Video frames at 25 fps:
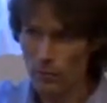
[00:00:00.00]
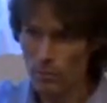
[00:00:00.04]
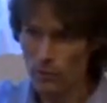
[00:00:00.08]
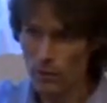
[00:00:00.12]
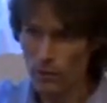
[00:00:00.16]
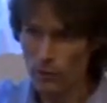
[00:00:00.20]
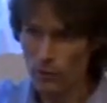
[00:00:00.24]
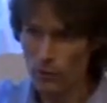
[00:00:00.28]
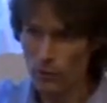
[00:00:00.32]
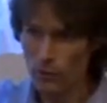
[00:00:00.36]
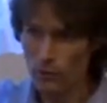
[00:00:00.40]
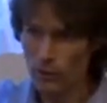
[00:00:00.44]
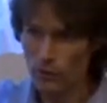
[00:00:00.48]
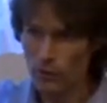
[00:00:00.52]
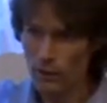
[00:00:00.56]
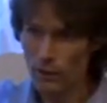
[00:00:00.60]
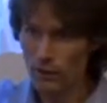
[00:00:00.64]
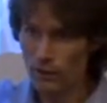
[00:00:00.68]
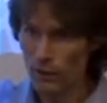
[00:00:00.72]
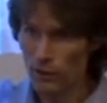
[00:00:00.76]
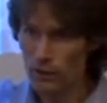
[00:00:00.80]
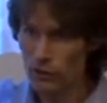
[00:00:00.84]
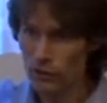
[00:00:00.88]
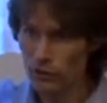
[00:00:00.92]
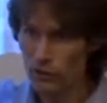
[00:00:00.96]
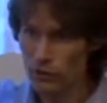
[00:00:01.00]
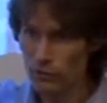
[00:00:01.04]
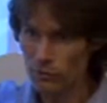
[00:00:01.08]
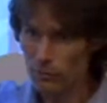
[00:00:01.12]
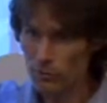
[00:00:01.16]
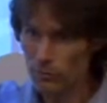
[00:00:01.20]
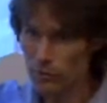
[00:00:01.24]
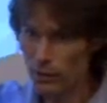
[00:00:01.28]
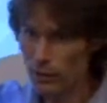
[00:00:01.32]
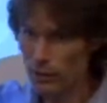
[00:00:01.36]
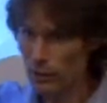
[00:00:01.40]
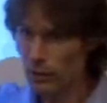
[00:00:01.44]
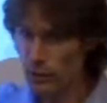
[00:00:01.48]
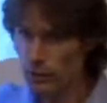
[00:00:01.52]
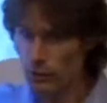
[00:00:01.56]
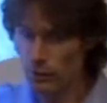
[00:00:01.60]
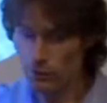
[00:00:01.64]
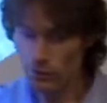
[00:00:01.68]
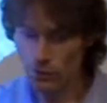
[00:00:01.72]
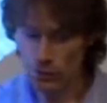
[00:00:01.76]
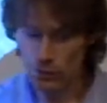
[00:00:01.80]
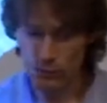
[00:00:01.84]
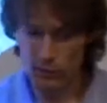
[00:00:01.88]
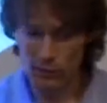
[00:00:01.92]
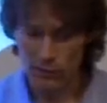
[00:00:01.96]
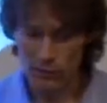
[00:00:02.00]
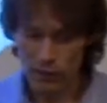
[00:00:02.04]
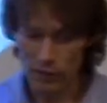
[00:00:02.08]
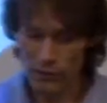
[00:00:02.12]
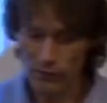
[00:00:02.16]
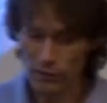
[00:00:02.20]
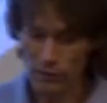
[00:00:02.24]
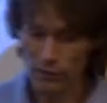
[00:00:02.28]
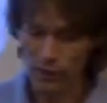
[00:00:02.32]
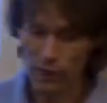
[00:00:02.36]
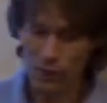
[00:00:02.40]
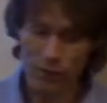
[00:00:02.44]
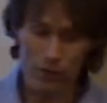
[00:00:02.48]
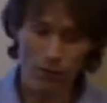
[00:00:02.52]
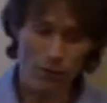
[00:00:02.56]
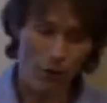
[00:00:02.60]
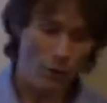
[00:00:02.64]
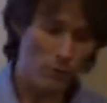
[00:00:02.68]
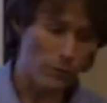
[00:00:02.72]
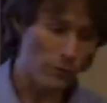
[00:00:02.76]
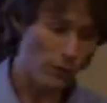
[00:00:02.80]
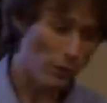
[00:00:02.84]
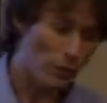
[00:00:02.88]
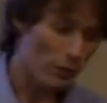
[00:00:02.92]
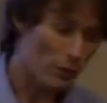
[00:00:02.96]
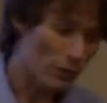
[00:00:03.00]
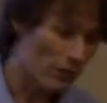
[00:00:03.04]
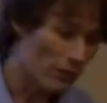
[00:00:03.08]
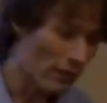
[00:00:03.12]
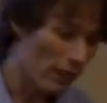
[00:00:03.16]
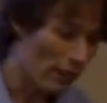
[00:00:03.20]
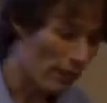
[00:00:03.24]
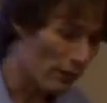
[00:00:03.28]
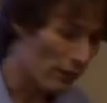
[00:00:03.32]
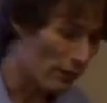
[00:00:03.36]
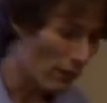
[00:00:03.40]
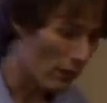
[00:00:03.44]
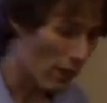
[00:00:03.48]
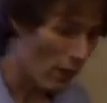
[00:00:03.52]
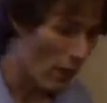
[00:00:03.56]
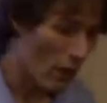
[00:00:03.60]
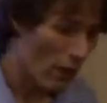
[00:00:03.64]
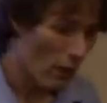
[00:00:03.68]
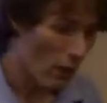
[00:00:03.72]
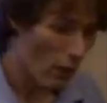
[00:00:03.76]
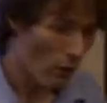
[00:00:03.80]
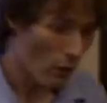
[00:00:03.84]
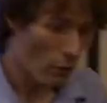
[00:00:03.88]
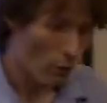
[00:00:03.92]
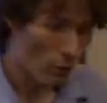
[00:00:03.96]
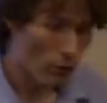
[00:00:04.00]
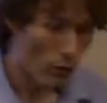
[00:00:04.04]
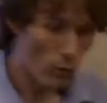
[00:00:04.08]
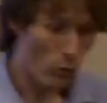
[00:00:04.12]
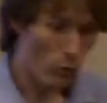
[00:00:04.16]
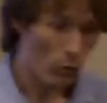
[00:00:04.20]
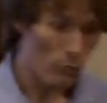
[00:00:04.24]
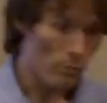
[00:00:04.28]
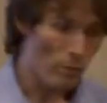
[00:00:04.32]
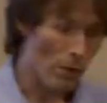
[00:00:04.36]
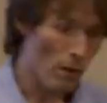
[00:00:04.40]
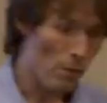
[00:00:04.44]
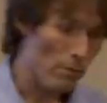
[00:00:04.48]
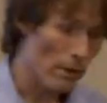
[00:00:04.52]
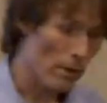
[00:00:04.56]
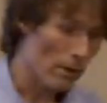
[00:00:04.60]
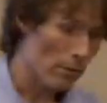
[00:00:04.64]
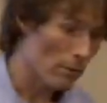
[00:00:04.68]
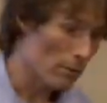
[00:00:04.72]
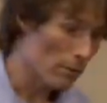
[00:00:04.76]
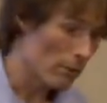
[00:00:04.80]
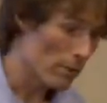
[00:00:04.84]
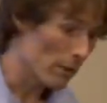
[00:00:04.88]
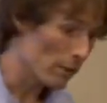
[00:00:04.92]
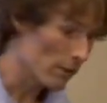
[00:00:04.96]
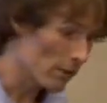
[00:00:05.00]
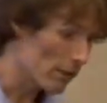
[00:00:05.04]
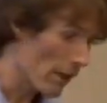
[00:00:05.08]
because innovations, particularly in certain sectors like the pharmaceutical sector or the automobile